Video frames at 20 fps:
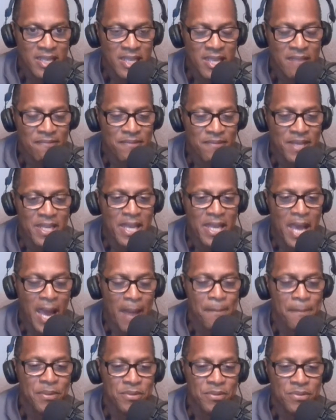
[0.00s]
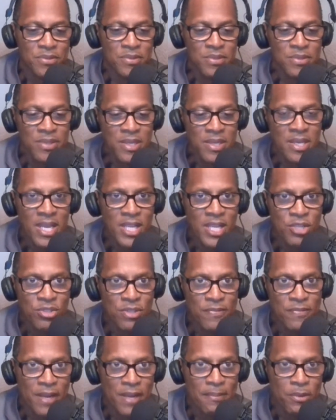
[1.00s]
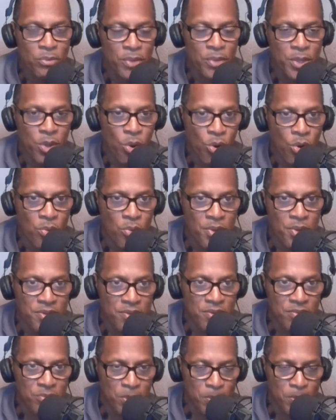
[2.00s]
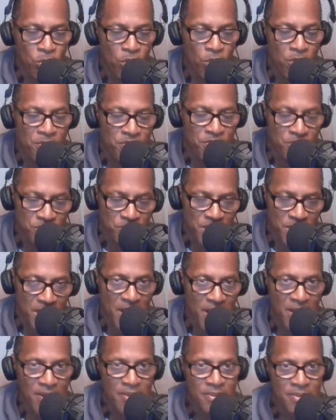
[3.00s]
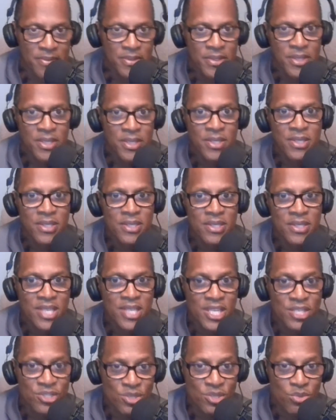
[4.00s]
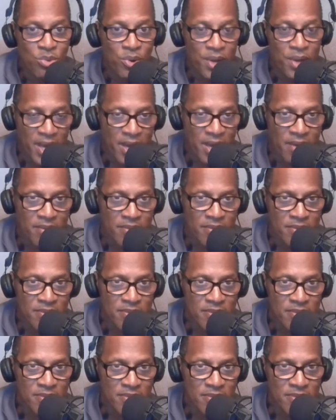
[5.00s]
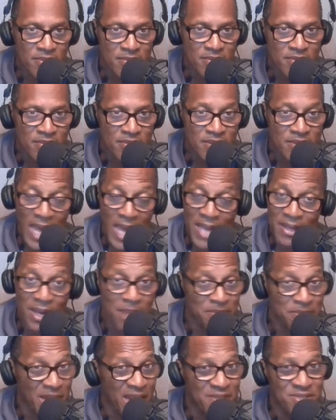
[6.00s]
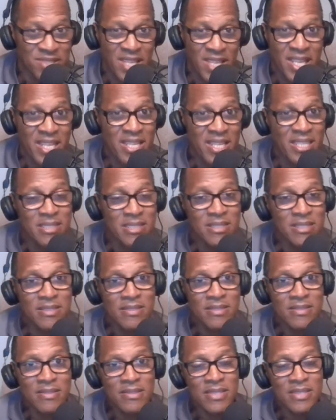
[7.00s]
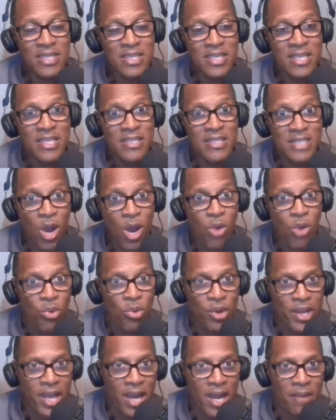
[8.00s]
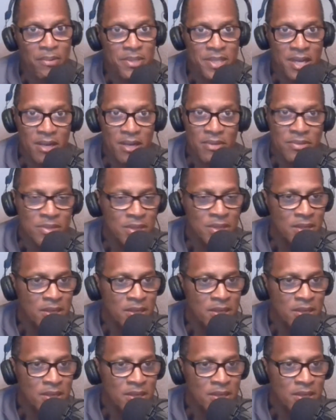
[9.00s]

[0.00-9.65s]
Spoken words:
If that happens and you develop a rapport with your child, it should work out. I'm not saying it's gonna work out because